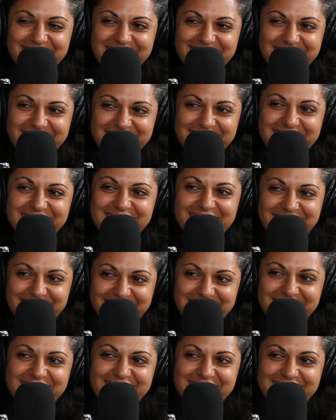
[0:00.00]
health program
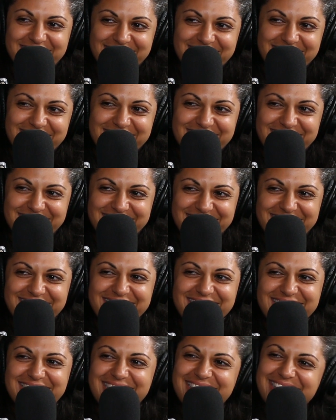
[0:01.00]
for migraine
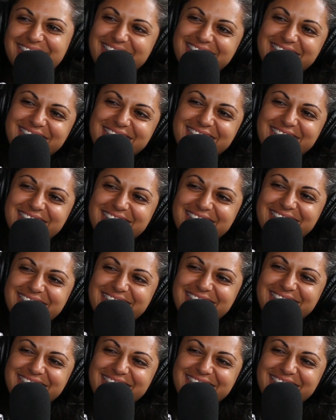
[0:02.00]
sufferers. I'm